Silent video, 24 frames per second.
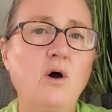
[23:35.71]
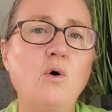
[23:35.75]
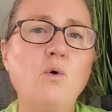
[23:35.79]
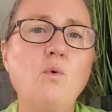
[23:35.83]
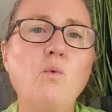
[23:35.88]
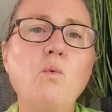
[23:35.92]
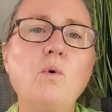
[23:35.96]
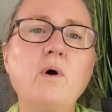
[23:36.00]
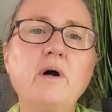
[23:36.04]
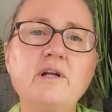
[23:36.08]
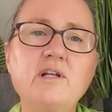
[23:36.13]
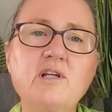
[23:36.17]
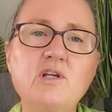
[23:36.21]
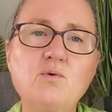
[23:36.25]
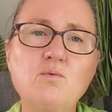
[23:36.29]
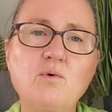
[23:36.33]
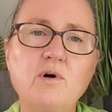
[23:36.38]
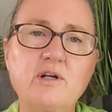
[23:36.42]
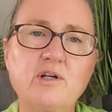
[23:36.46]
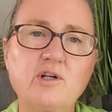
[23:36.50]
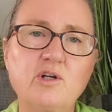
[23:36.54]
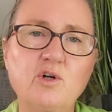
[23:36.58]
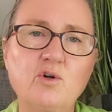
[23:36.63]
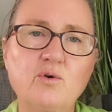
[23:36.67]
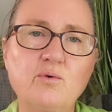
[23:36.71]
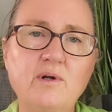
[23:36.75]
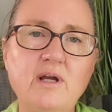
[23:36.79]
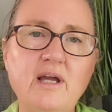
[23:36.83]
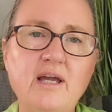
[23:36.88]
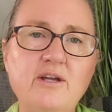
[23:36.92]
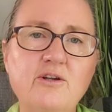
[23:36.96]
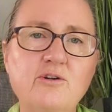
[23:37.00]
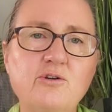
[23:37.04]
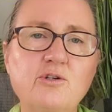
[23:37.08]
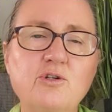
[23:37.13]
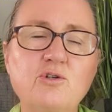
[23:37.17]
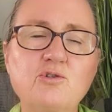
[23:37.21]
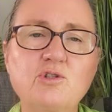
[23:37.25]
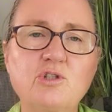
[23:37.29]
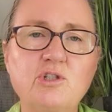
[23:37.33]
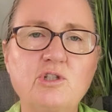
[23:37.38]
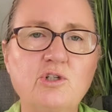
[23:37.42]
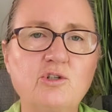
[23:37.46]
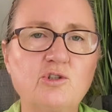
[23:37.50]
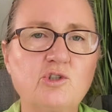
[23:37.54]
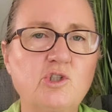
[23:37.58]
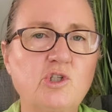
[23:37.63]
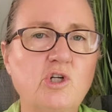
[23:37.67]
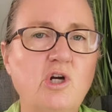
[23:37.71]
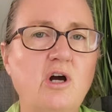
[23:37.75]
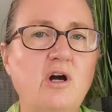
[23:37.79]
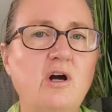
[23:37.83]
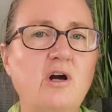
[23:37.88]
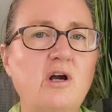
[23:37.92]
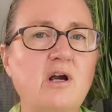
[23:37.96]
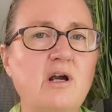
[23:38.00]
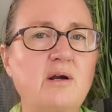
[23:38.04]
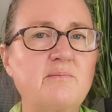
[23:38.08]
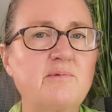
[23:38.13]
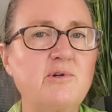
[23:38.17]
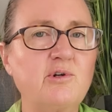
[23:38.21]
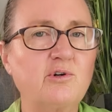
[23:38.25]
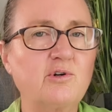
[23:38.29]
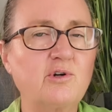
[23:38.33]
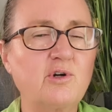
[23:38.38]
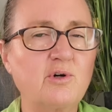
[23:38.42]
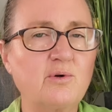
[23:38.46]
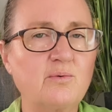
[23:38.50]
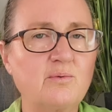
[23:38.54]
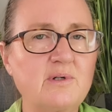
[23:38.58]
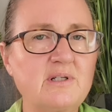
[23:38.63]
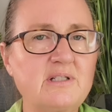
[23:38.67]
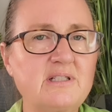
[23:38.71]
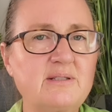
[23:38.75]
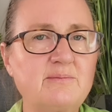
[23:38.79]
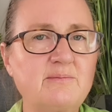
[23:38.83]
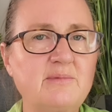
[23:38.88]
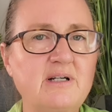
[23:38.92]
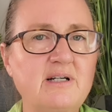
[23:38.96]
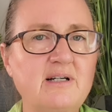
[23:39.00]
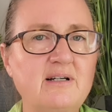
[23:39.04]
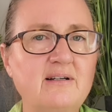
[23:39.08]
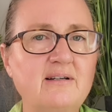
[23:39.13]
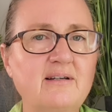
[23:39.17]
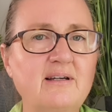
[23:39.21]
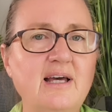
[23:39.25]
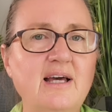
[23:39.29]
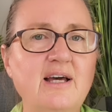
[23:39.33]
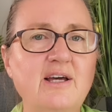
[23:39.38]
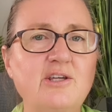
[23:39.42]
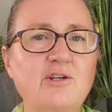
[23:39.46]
What do you want to create? You're using your charm, your charisma.